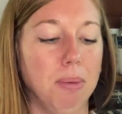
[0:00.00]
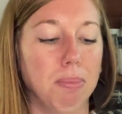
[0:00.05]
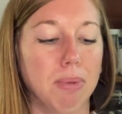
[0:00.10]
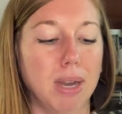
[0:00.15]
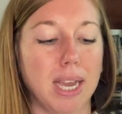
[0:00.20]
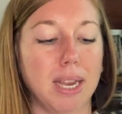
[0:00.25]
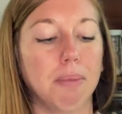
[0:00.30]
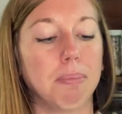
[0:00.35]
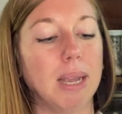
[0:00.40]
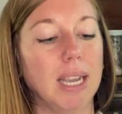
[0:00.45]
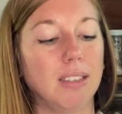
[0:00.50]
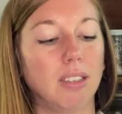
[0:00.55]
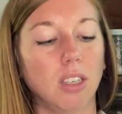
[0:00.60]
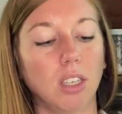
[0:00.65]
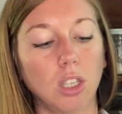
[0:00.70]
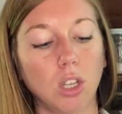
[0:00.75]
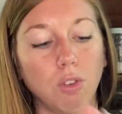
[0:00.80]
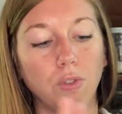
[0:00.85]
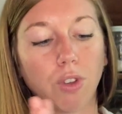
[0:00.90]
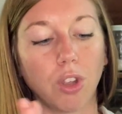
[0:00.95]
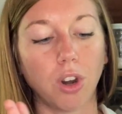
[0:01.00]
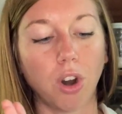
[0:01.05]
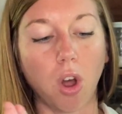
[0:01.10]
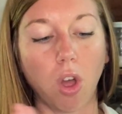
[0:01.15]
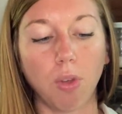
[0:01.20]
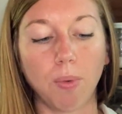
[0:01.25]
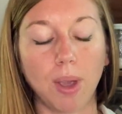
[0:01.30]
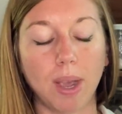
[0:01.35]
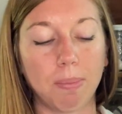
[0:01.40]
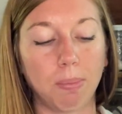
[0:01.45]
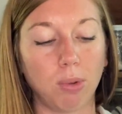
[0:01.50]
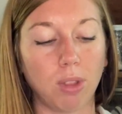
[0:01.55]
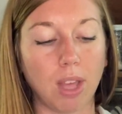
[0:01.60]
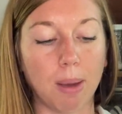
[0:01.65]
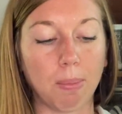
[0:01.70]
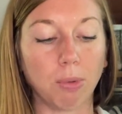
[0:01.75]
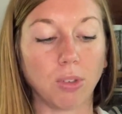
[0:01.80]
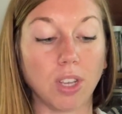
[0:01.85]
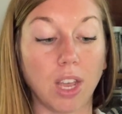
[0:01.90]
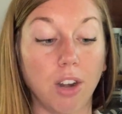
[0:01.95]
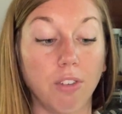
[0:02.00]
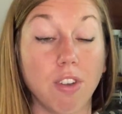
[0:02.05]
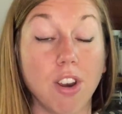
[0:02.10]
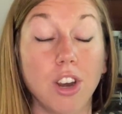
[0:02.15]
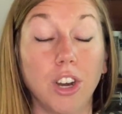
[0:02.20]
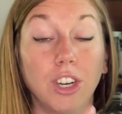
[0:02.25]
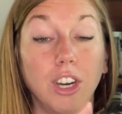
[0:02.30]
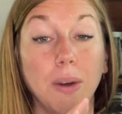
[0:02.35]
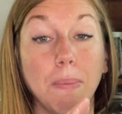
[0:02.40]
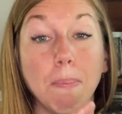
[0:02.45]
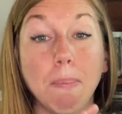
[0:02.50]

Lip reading: But basically, you fill it all the way up with apple cider vinegar.